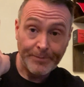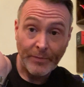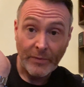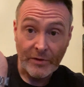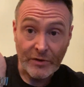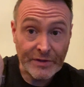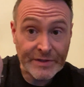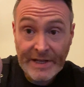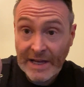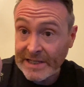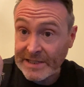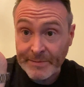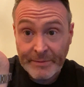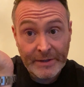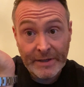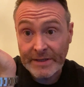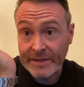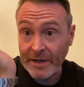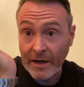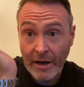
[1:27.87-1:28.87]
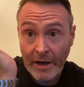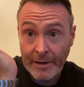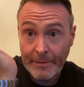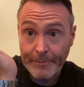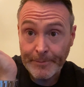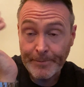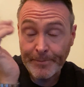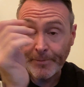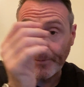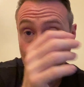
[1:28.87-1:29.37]
Just takes a bit of
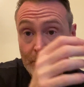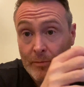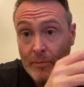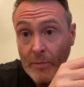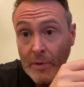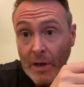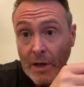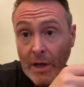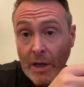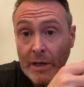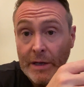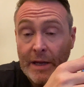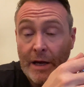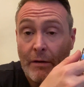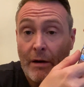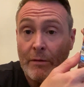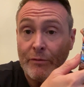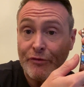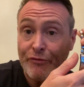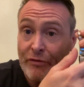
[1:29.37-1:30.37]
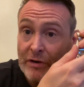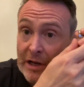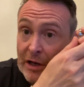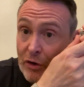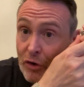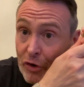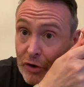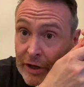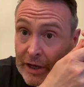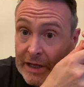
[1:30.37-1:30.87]
time. Now, I was really
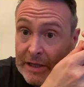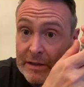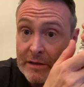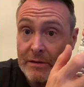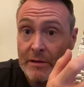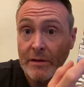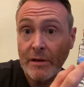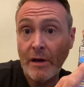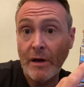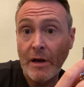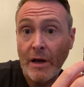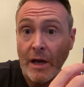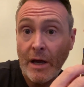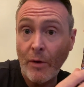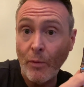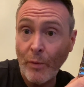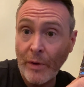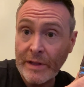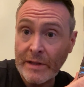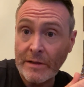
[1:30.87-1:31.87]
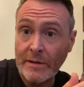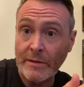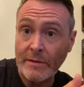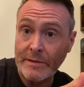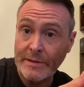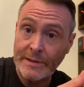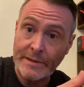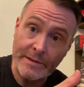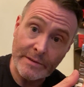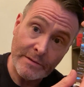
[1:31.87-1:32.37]
lucky.
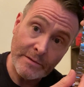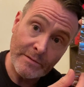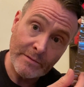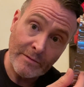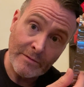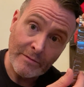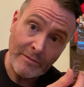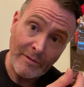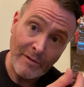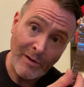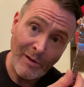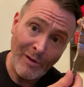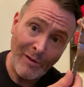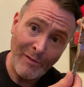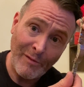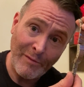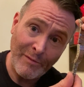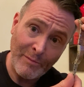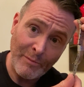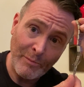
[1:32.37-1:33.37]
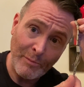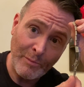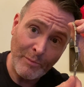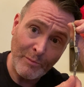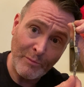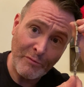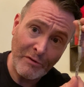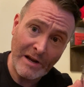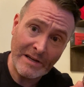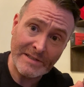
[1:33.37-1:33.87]
Whittles of
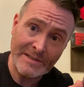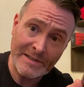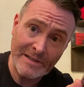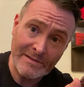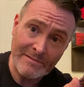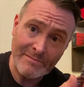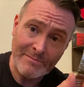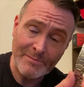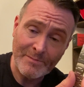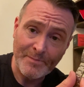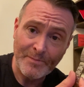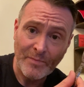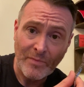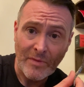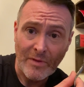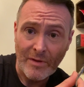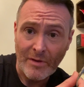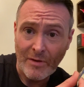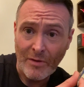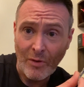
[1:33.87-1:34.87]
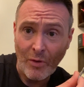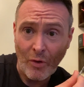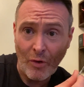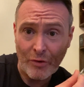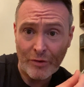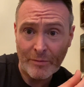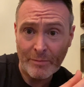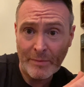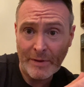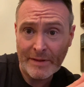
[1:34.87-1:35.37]
Preston
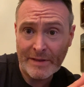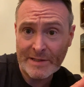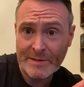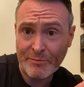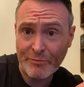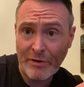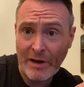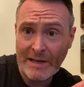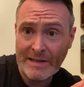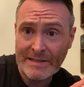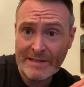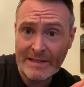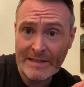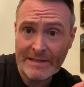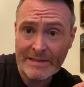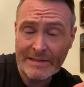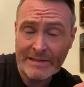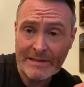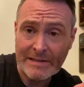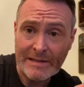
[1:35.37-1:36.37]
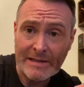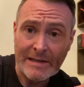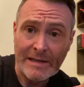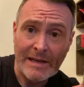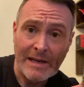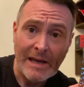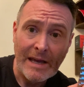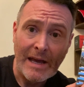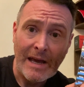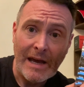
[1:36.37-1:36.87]
ordered me this bracelet,
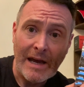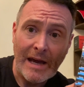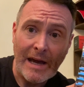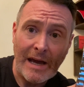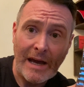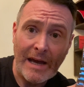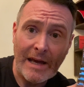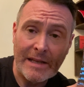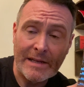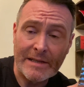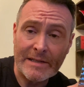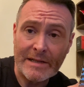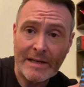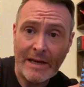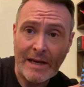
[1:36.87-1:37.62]
and